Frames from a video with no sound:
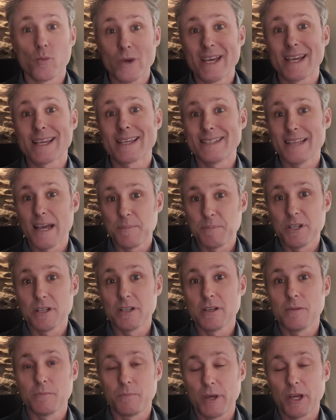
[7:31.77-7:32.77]
We
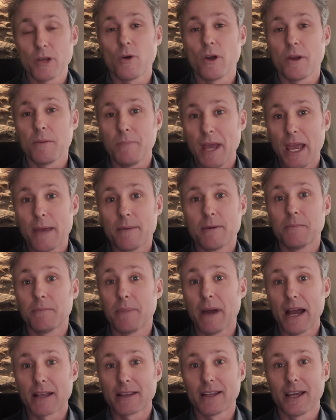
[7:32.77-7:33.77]
accepted Bitcoin payment
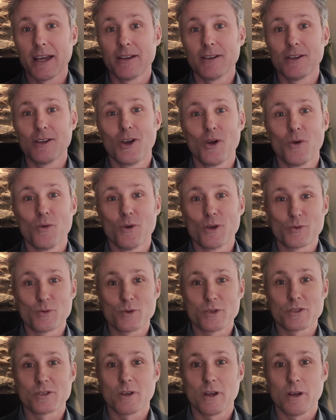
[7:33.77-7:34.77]
back then, which
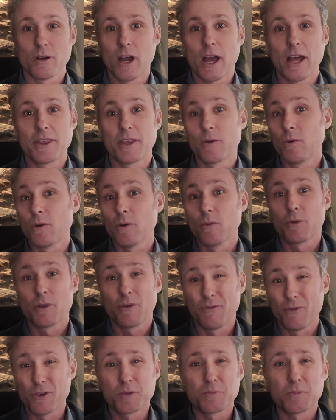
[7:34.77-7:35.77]
was, I think we were the
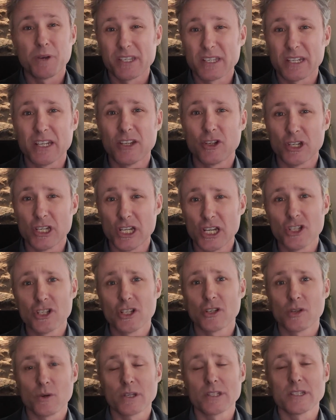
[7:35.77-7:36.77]
first place in
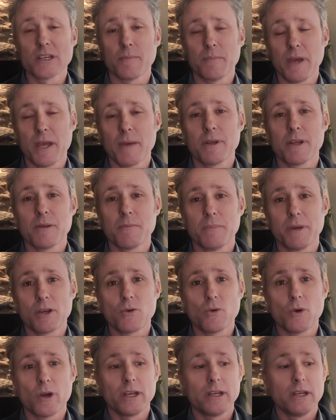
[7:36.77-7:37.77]
Indonesia to accept payment in
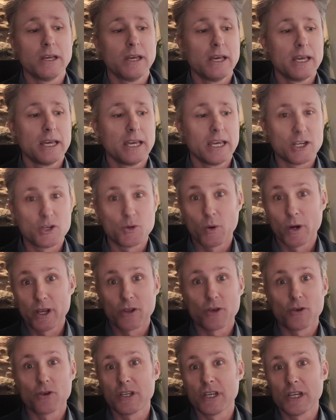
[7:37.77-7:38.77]
Bitcoin in
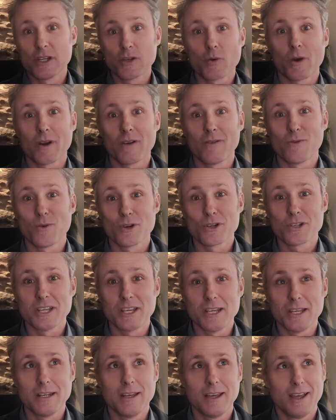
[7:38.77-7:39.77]
2013,
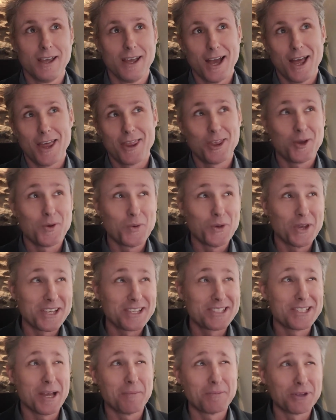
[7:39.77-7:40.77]
2014. I think we
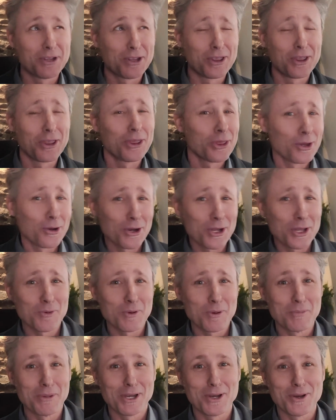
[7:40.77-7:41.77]
accepted
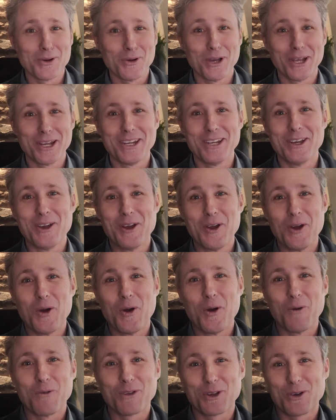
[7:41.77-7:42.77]
33 Bitcoin
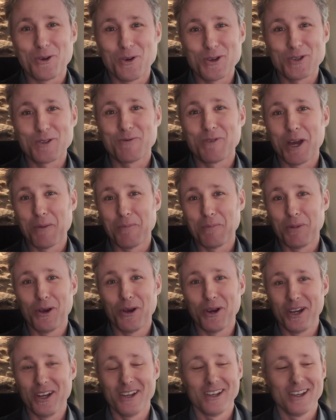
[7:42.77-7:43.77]
over the course of that
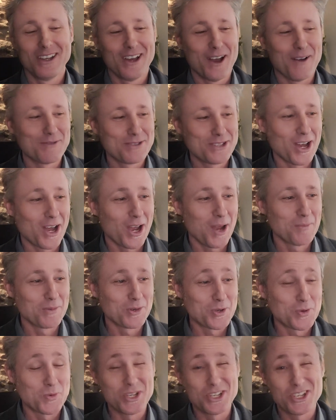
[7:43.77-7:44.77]
period of time,
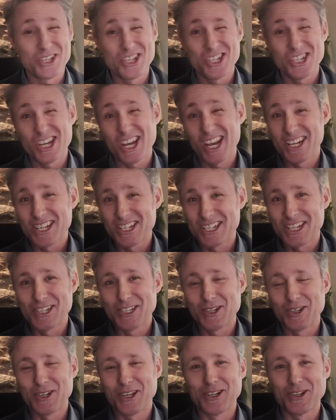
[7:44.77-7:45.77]
which we changed
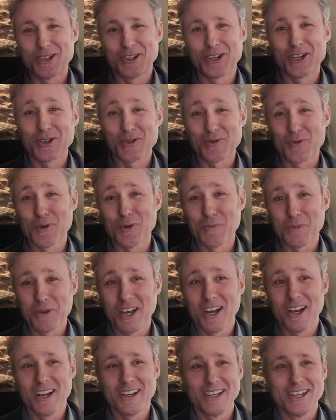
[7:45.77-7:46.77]
into Indonesian
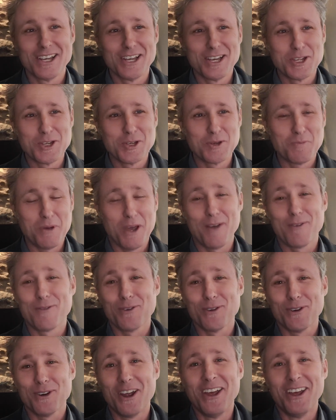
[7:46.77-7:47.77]
rupiah to pay
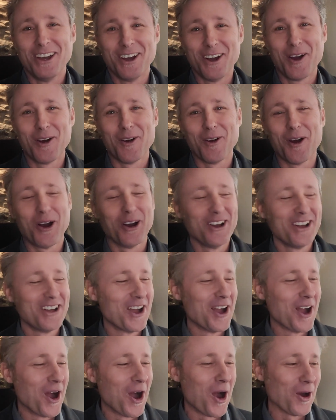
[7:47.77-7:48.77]
for
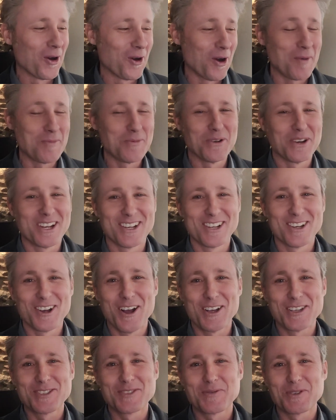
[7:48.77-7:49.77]
our operating
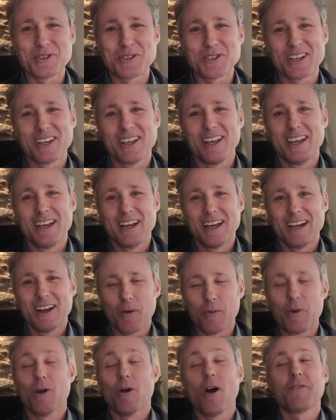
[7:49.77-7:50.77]
costs, which
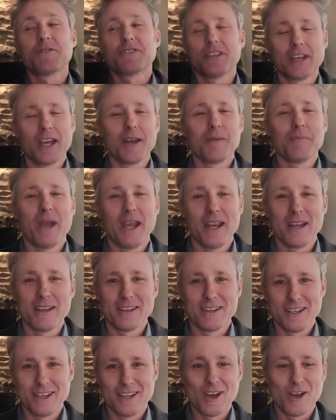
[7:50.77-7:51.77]
we were obviously getting
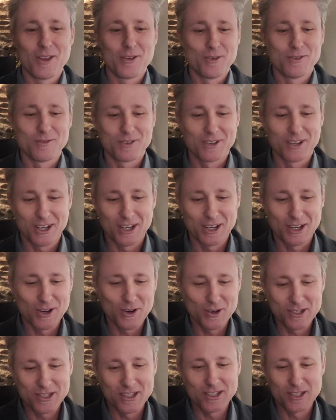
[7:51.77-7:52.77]
paid in other
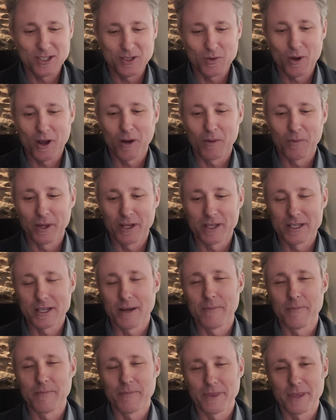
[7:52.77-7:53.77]
currencies as well. But
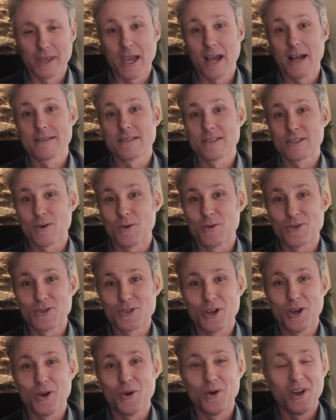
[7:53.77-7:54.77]
so
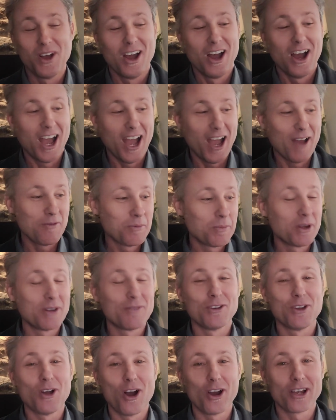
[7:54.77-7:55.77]
I have a bit of
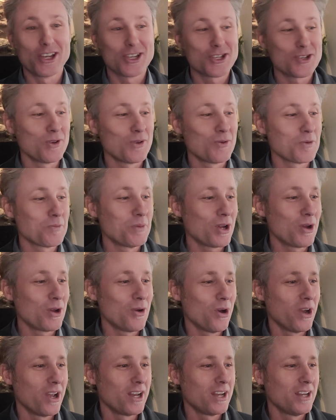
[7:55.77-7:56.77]
a long history with
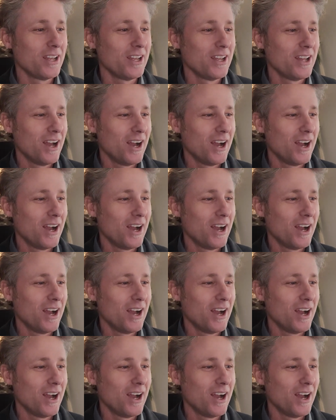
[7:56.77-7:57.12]
Bitcoin.